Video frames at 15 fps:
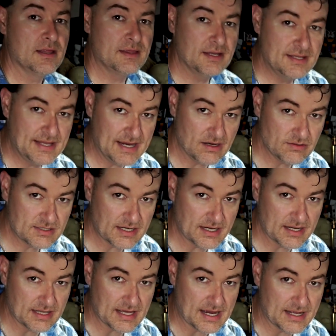The
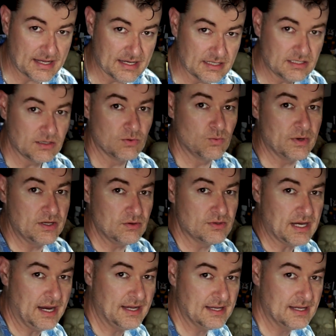downside of that is when you
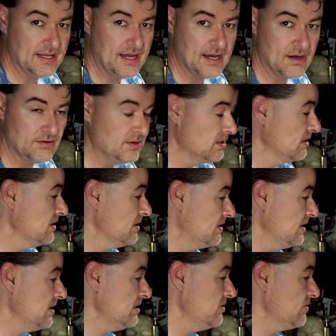tighten it down,
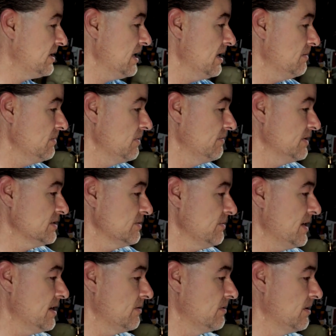then you can't move this
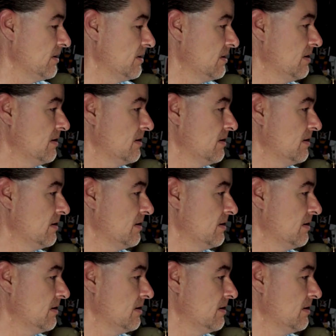around.